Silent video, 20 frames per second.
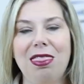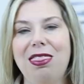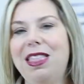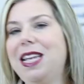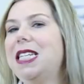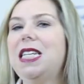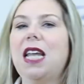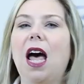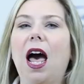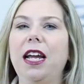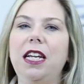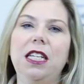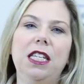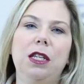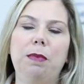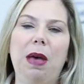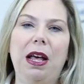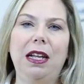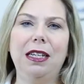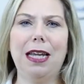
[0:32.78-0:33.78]
This
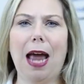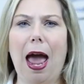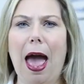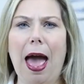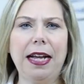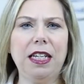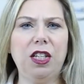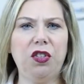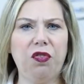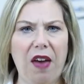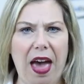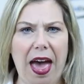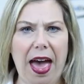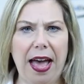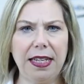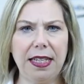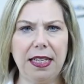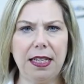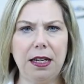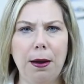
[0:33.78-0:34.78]
ice melt acts
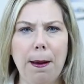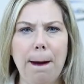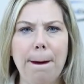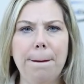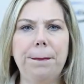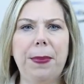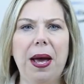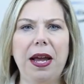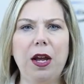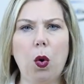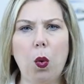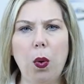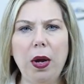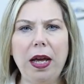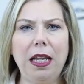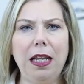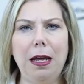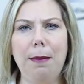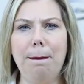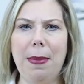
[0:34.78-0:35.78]
fast by
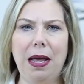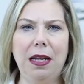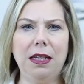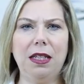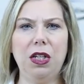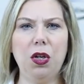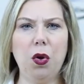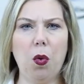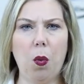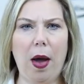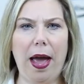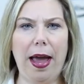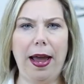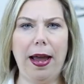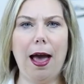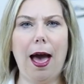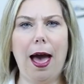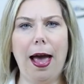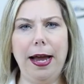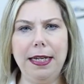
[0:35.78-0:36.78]
quickly melting
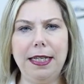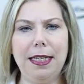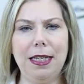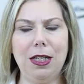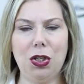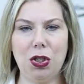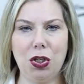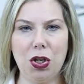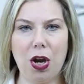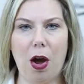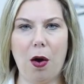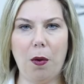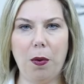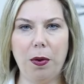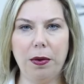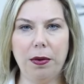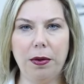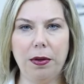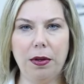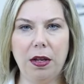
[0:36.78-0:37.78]
away ice and snow.
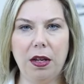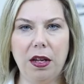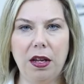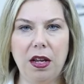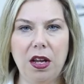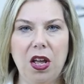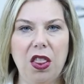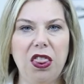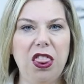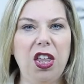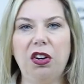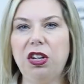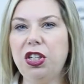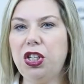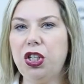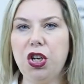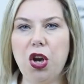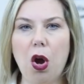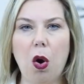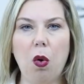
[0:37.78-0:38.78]
There
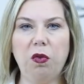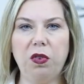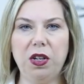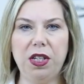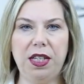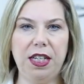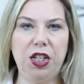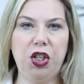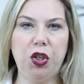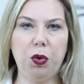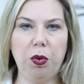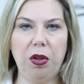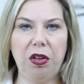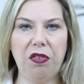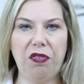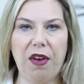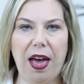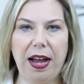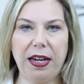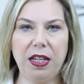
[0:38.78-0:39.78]
is no residual
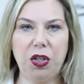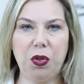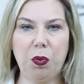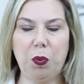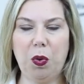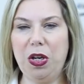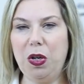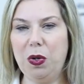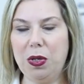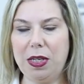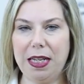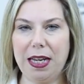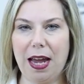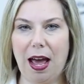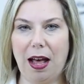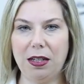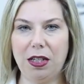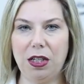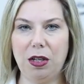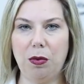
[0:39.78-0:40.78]
effect when using
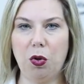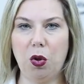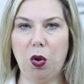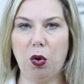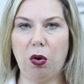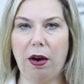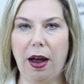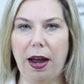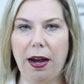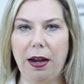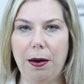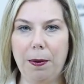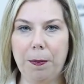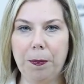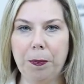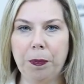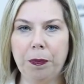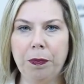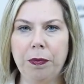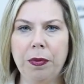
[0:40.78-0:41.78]
calcium chloride,
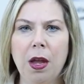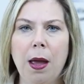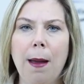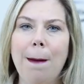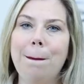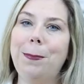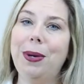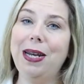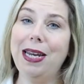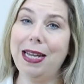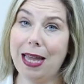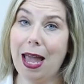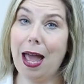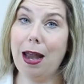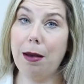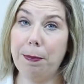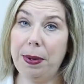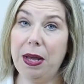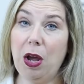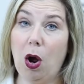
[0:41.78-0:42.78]
but it
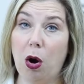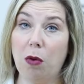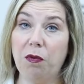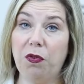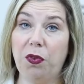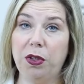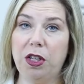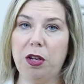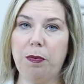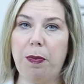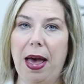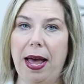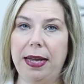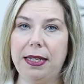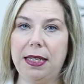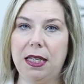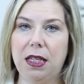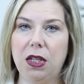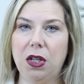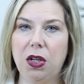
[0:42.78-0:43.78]
can be harmful to
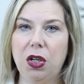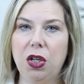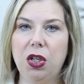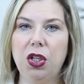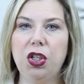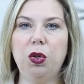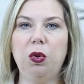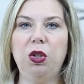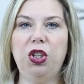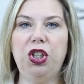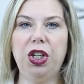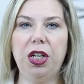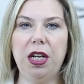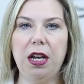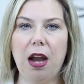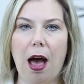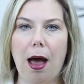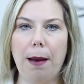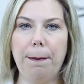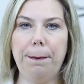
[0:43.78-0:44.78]
pets, so it should
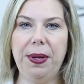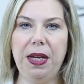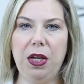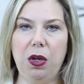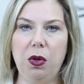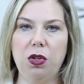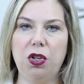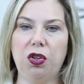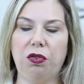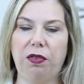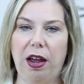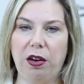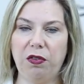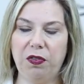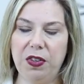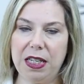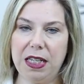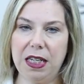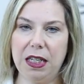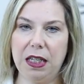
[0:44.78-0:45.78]
not be used
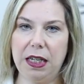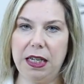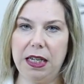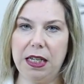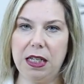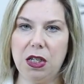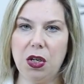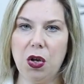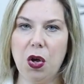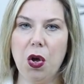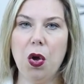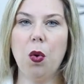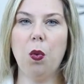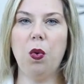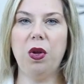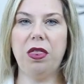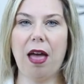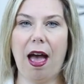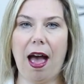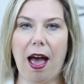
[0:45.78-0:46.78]
around facilities
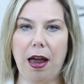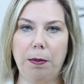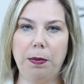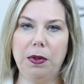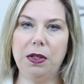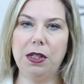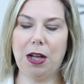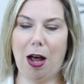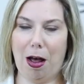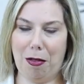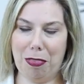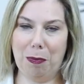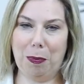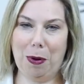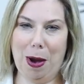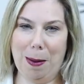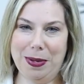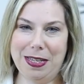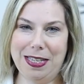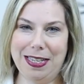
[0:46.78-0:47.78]
with animals on the
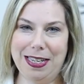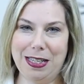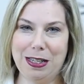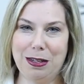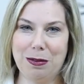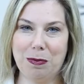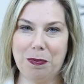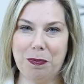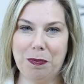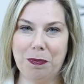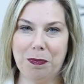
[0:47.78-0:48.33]
premises.